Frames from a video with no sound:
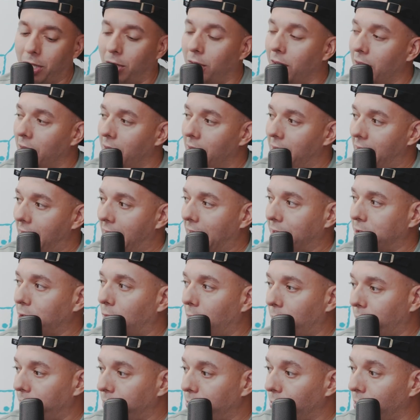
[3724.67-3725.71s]
well. As
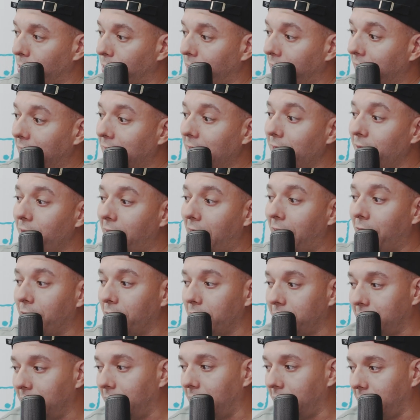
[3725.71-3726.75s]
always, we'll leave
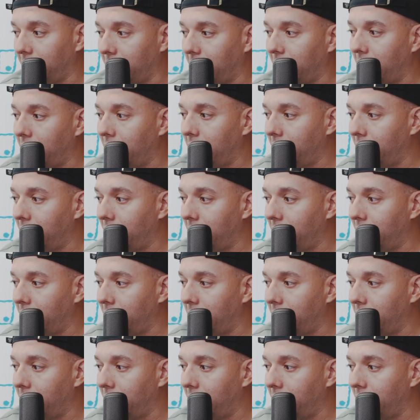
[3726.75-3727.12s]
everything